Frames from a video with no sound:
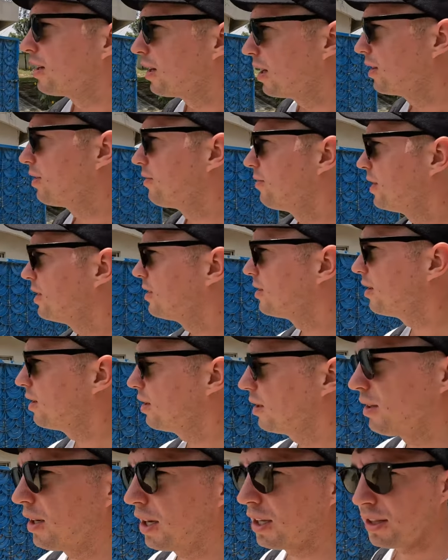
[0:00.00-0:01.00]
Got the visa,
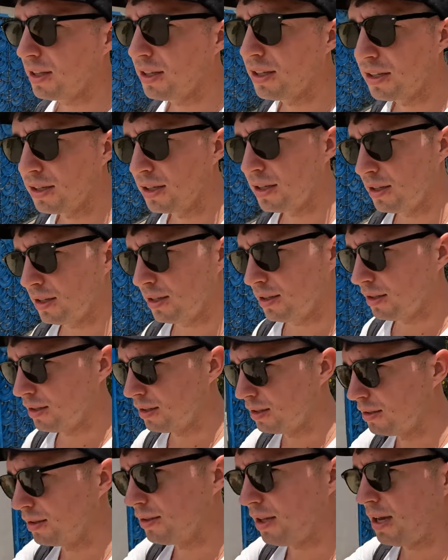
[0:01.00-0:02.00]
or got the
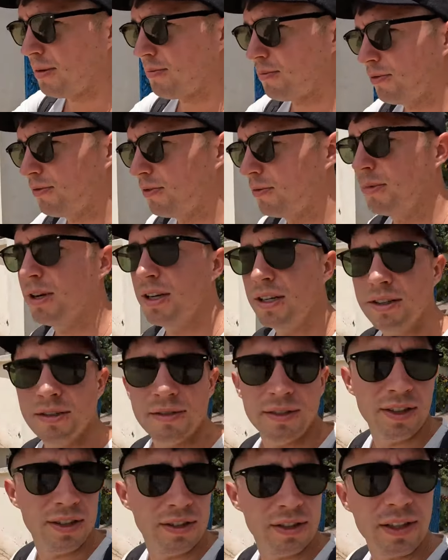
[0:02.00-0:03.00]
uh, stamp from my
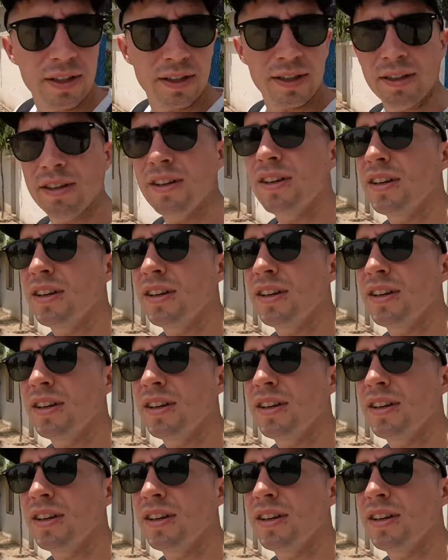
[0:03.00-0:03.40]
e-visa.